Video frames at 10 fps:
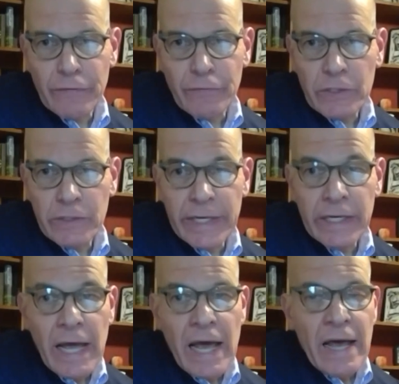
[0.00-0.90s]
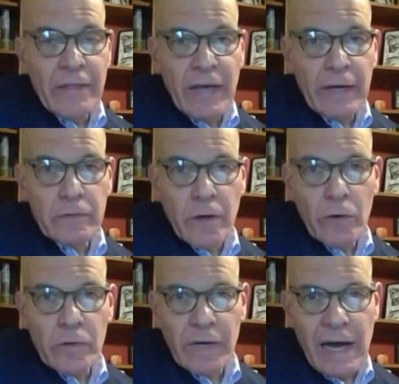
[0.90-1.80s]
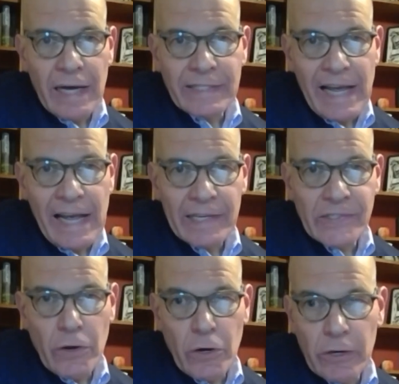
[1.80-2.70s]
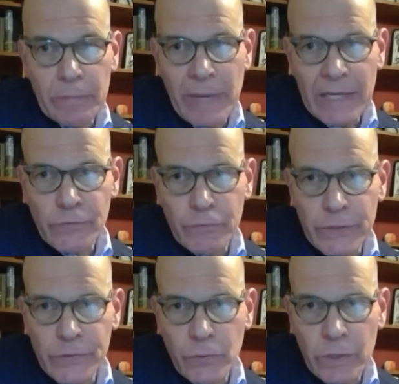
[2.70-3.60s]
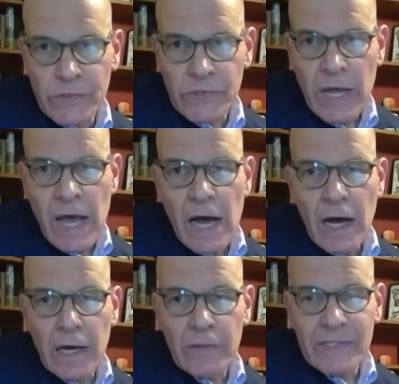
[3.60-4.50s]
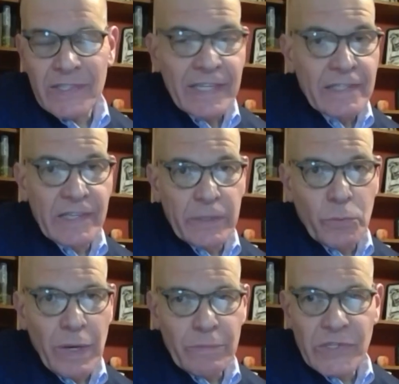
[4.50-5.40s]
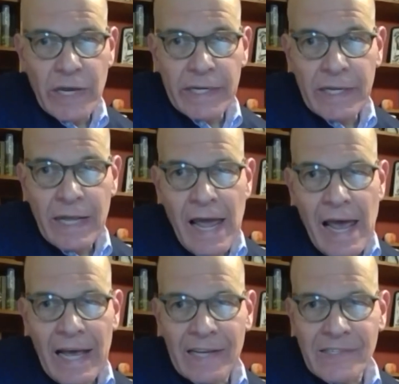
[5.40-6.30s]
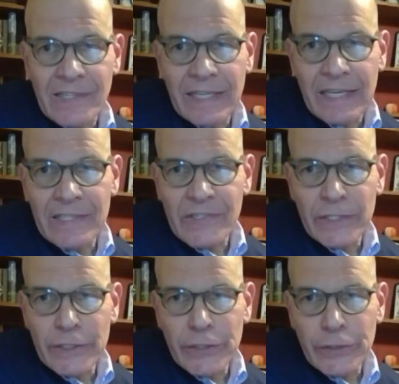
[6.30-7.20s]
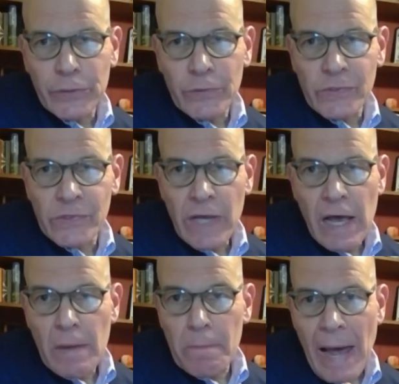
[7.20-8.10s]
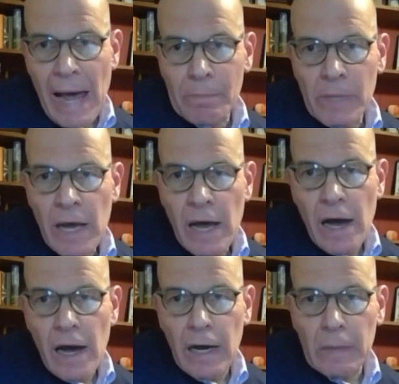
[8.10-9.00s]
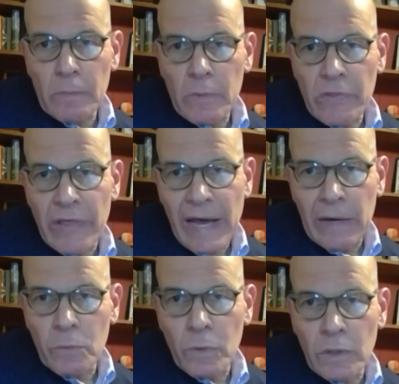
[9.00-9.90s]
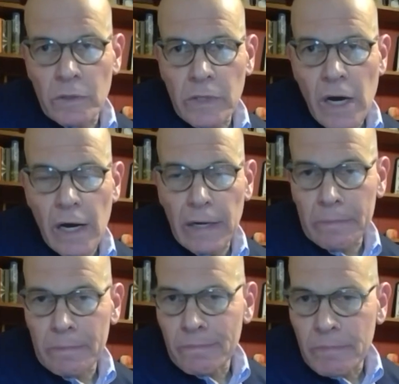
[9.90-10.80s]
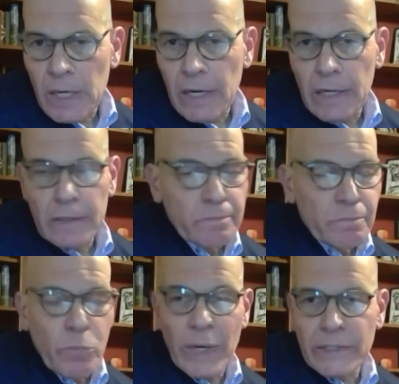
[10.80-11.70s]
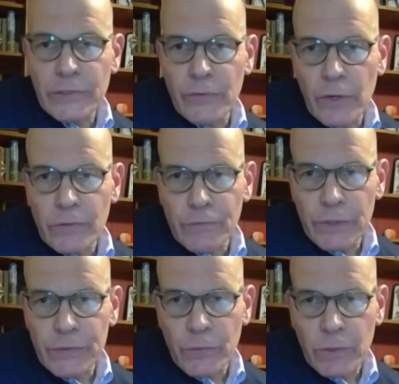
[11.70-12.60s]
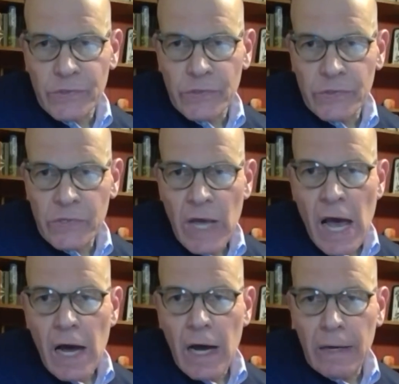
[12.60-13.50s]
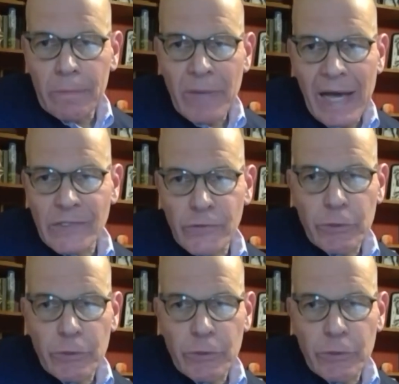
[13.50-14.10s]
differently, and that local contacts are a best resource. The CDC website has an easy-to-use map that will point to those resources. As a